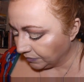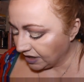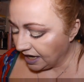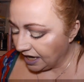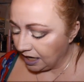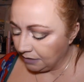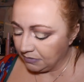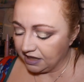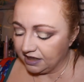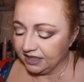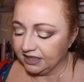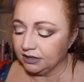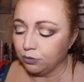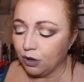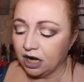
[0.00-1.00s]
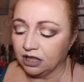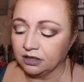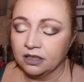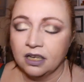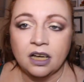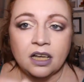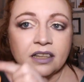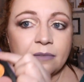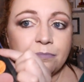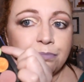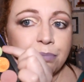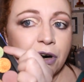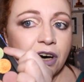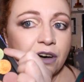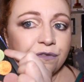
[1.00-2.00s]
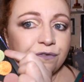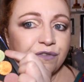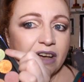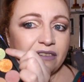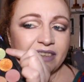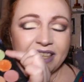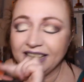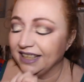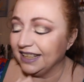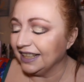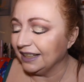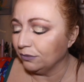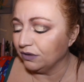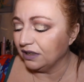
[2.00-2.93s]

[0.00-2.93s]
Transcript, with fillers: Um, this one. They're both very